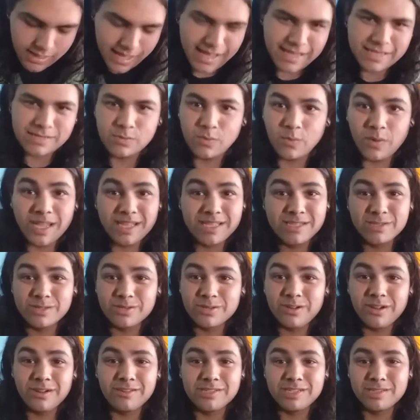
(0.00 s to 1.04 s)
That is way too
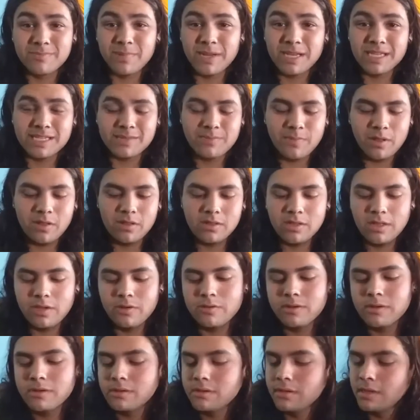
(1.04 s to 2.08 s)
strong just by the smell
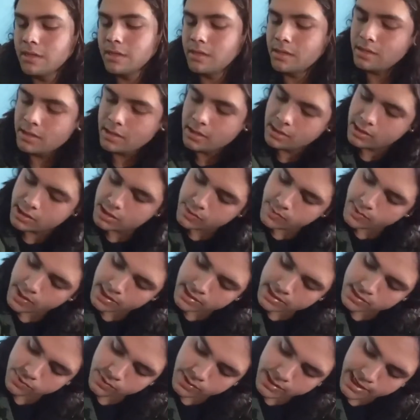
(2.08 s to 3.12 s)
alone. So we
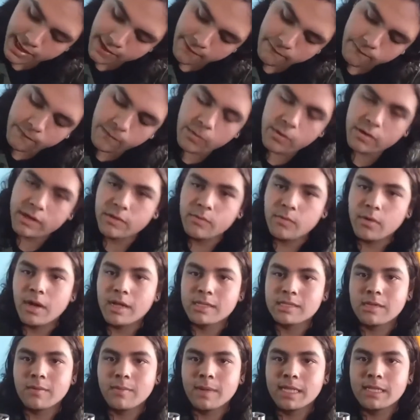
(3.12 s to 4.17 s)
got this running at 40
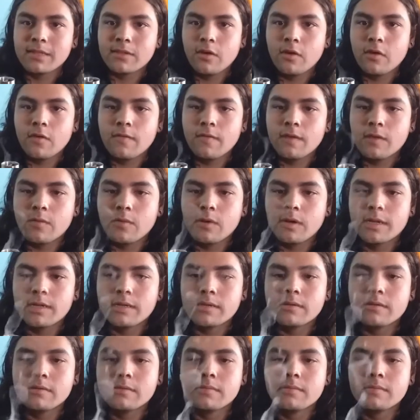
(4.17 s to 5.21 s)
watts on my Dog
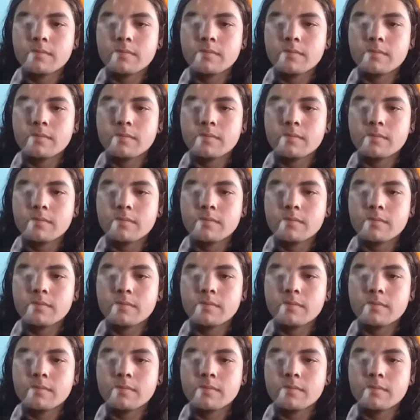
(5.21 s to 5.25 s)
V1.